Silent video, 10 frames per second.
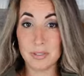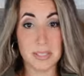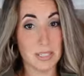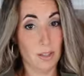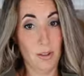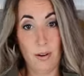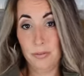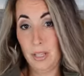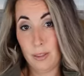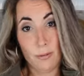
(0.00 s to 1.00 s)
still
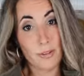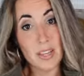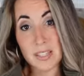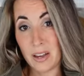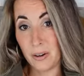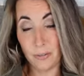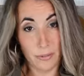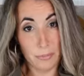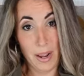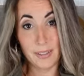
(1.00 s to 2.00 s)
only throw this on over
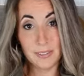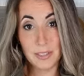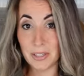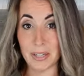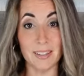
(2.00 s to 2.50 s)
my hoodie